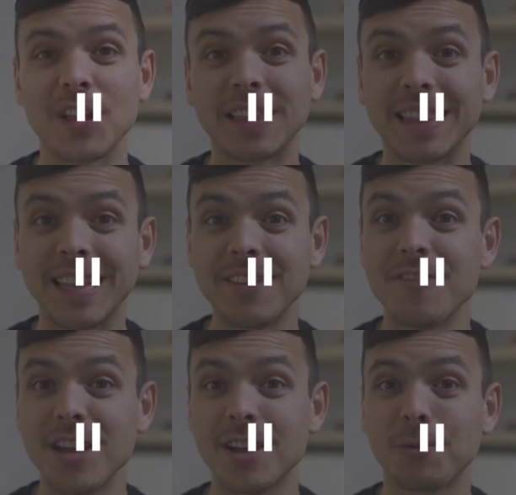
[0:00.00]

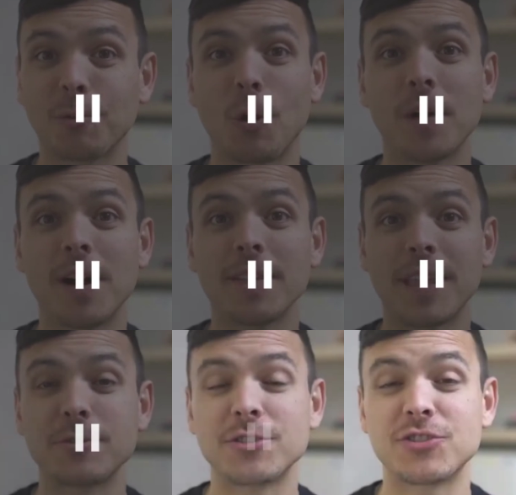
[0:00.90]
living robot
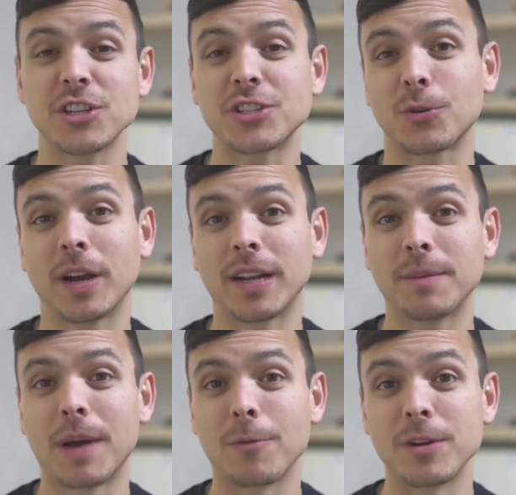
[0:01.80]
that was just
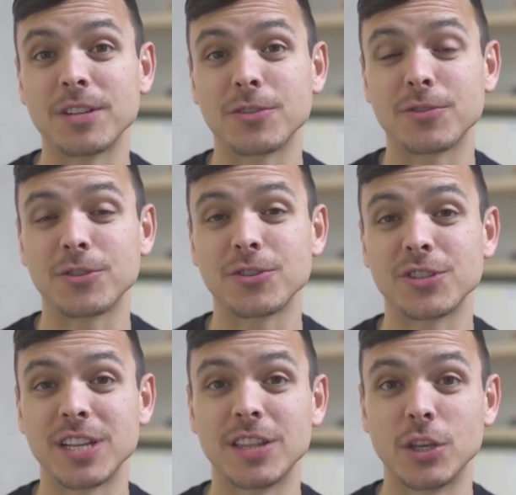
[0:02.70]
created by
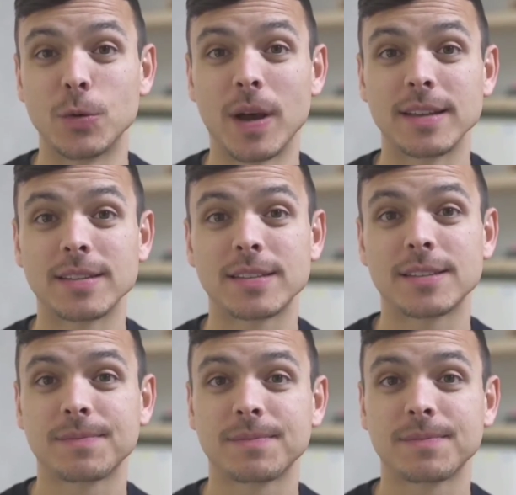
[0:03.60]
researchers in the US.